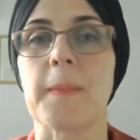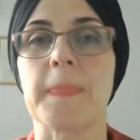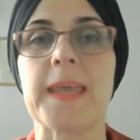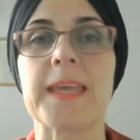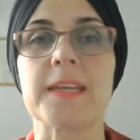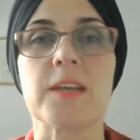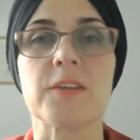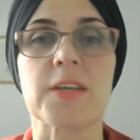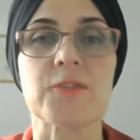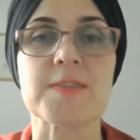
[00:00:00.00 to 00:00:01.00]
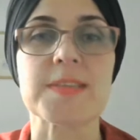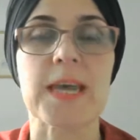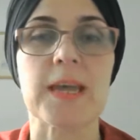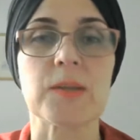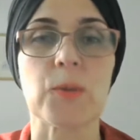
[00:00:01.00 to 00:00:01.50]
they cannot
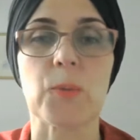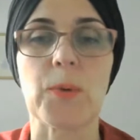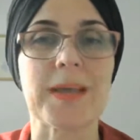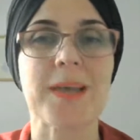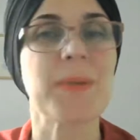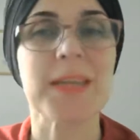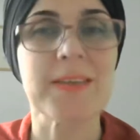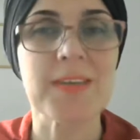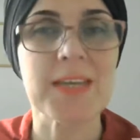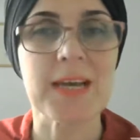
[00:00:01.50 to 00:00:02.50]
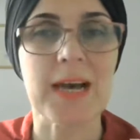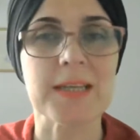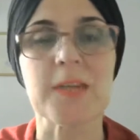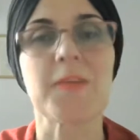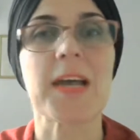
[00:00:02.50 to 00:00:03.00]
understand why I believe in
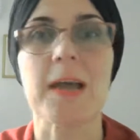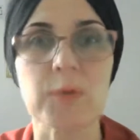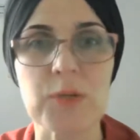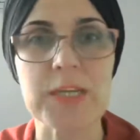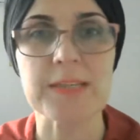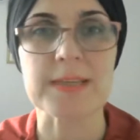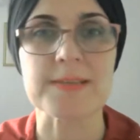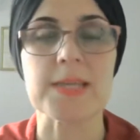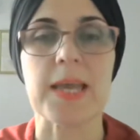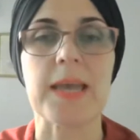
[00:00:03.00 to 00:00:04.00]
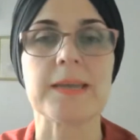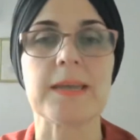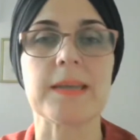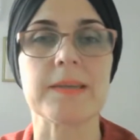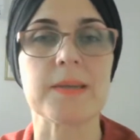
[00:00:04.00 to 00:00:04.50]
God and why I'm doing this. And
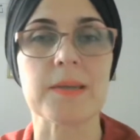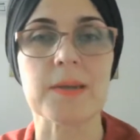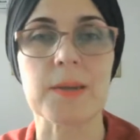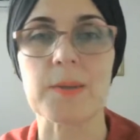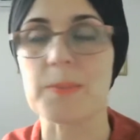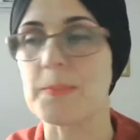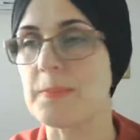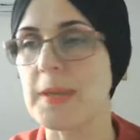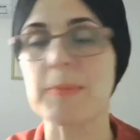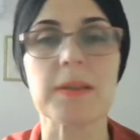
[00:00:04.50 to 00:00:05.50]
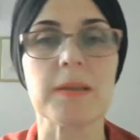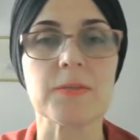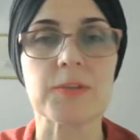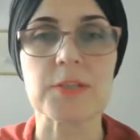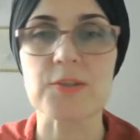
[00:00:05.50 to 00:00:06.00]
then people
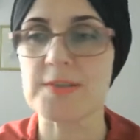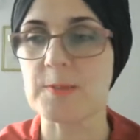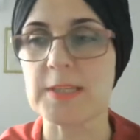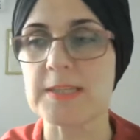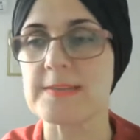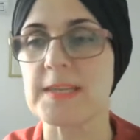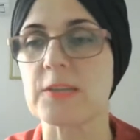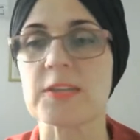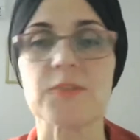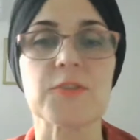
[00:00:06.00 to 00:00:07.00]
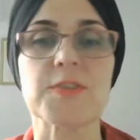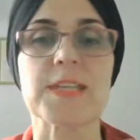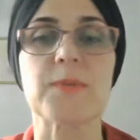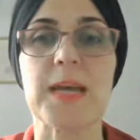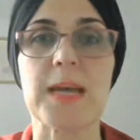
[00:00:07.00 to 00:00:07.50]
in religious communities cannot
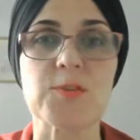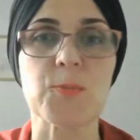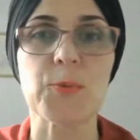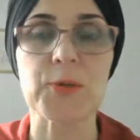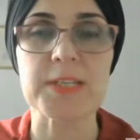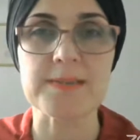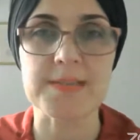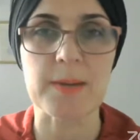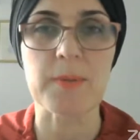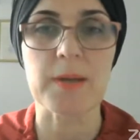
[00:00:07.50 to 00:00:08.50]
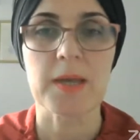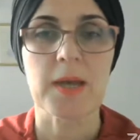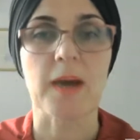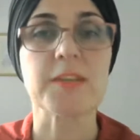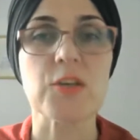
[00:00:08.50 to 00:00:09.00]
understand why I'm supporting some
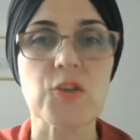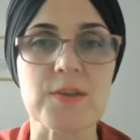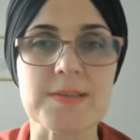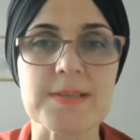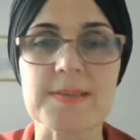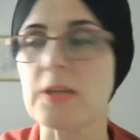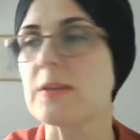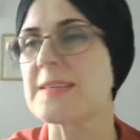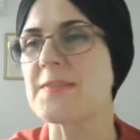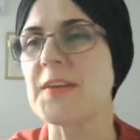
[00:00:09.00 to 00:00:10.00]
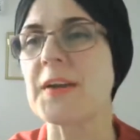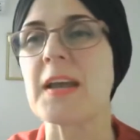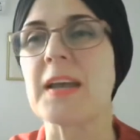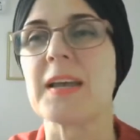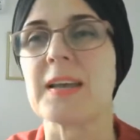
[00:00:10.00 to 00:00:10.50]
of the issues in secular sphere.
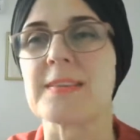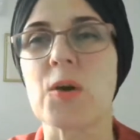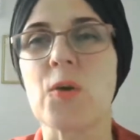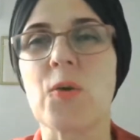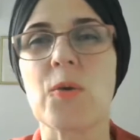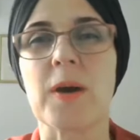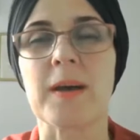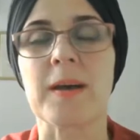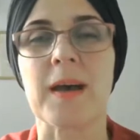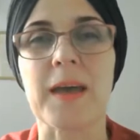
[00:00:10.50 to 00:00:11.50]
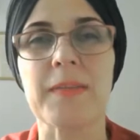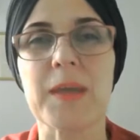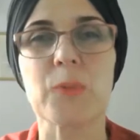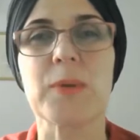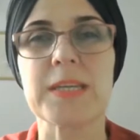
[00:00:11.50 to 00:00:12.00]
So I
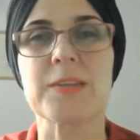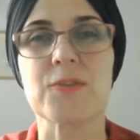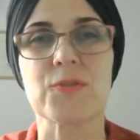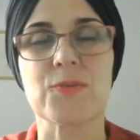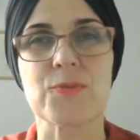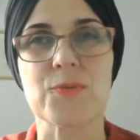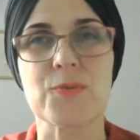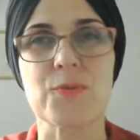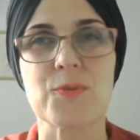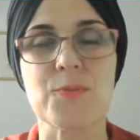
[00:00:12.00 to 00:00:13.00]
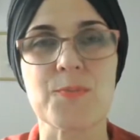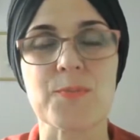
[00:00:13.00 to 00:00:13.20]
think we need to